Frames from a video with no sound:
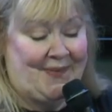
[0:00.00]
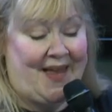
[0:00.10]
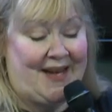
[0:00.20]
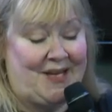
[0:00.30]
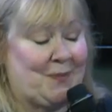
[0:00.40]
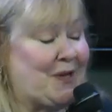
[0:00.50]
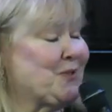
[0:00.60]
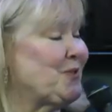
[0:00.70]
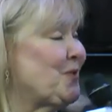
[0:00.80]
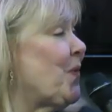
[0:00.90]
Any
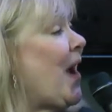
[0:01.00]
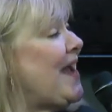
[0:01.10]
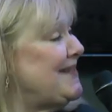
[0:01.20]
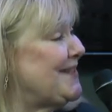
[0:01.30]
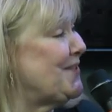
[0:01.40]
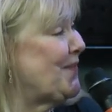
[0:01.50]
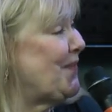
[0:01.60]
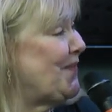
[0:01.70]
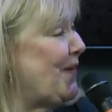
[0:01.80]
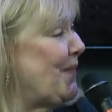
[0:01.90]
special surprises for
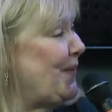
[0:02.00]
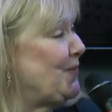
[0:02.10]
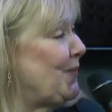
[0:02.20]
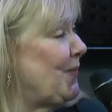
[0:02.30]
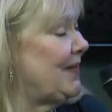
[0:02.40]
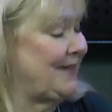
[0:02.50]
the farewell tour?